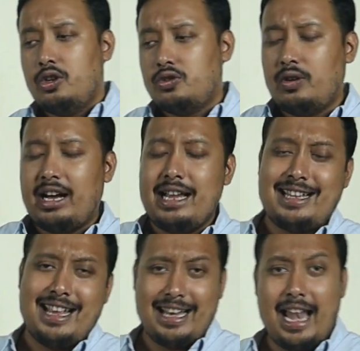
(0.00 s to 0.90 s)
So
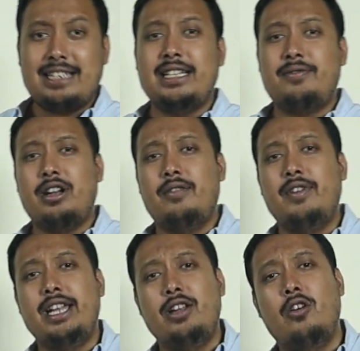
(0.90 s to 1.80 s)
guys, that's it for the
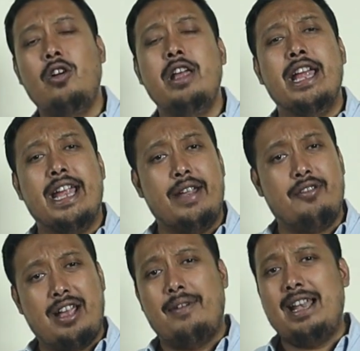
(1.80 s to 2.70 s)
video.
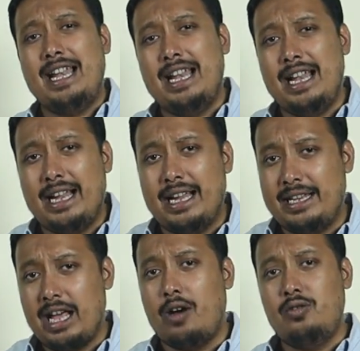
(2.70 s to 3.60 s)
If you have any
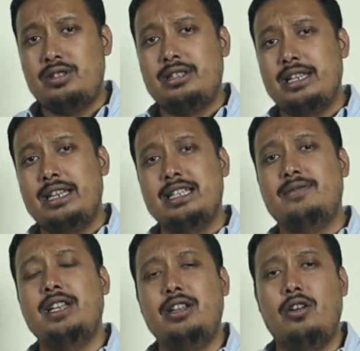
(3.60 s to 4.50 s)
doubts in this
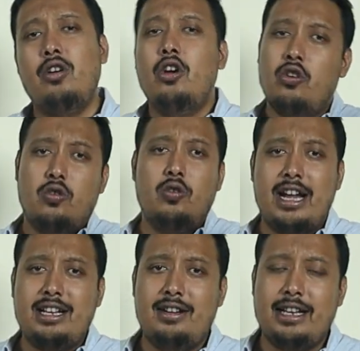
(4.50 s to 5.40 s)
video, do
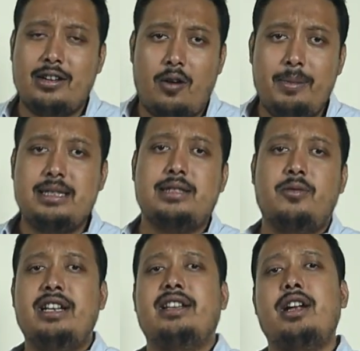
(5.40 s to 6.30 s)
write down in the comments.
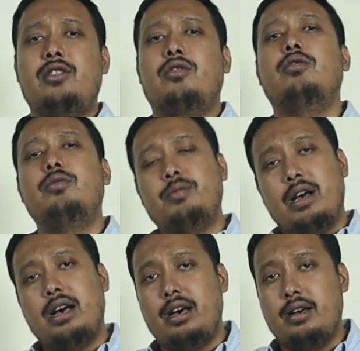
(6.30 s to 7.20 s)
We'll try to
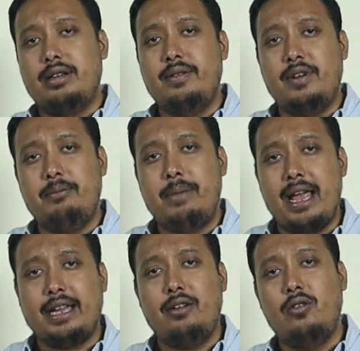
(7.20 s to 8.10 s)
revert
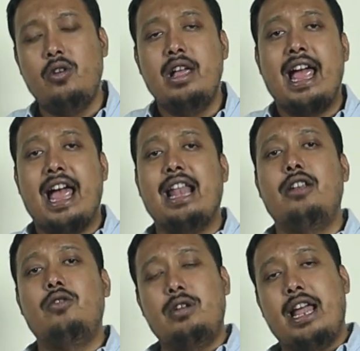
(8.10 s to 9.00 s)
back you,
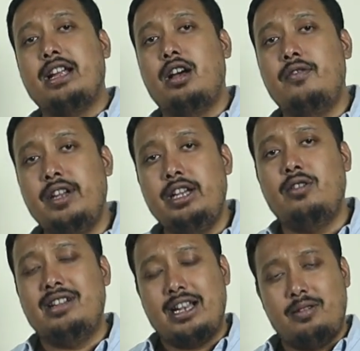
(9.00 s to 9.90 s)
and do like our
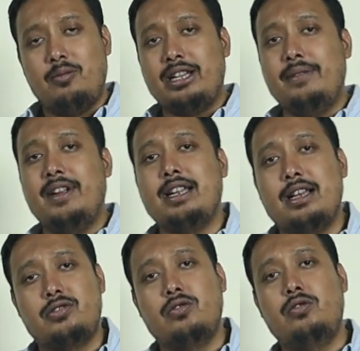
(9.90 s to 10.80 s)
video. That will motivate
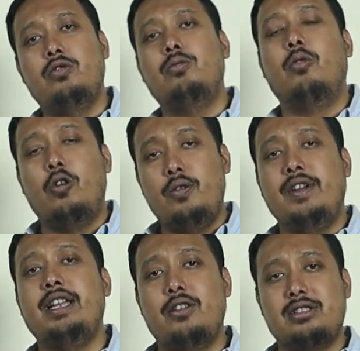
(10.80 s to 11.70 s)
us to do more
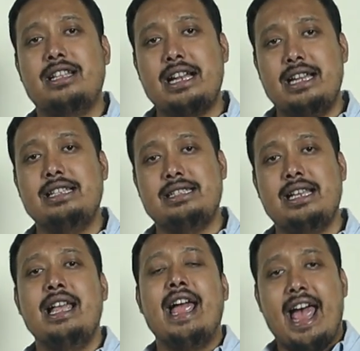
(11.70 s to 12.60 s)
videos like this,
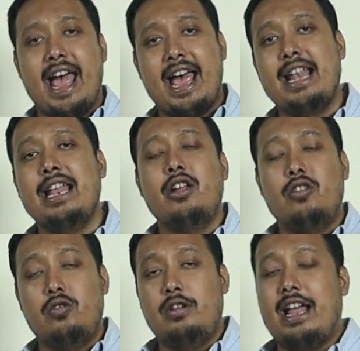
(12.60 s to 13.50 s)
and
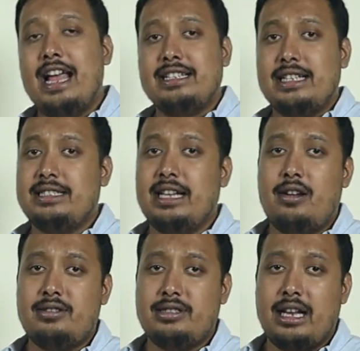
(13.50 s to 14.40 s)
do likes and
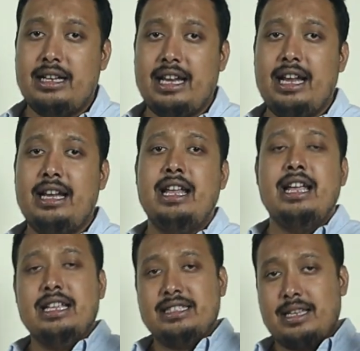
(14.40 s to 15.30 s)
share our content,
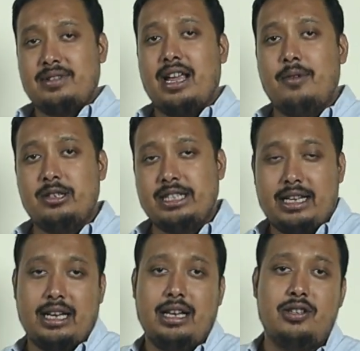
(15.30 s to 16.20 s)
subscribe our
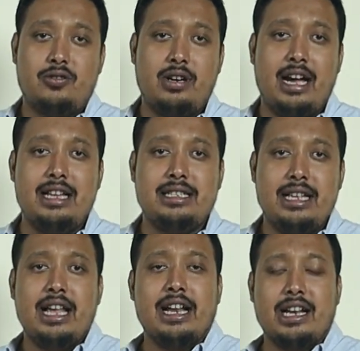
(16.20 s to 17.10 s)
channel. So guys,
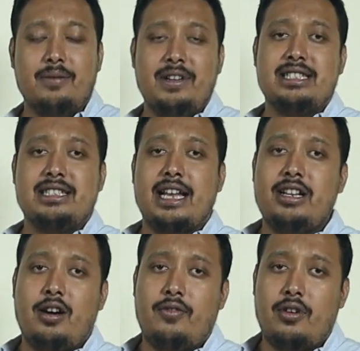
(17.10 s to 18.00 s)
that will be
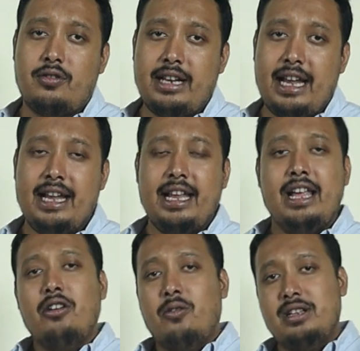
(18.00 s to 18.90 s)
signing off for today.
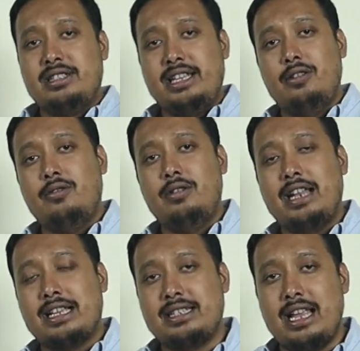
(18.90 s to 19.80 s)
We'll see you
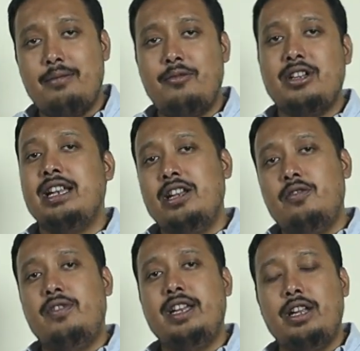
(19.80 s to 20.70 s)
next time with a
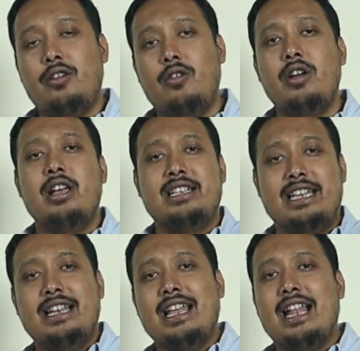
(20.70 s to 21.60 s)
new video.
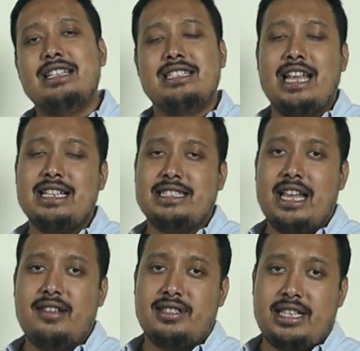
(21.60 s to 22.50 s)
Till then, stay
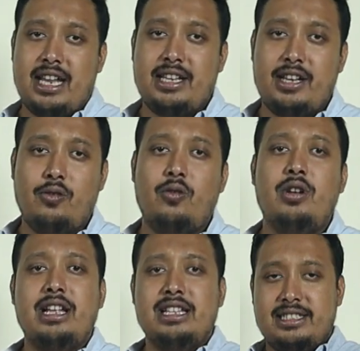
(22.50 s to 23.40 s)
safe, stay
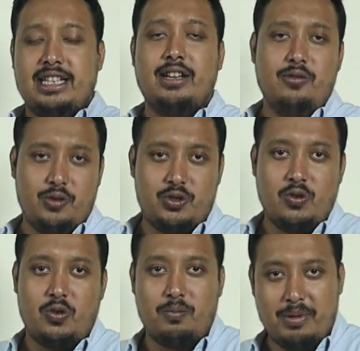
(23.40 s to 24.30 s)
tuned. See you soon.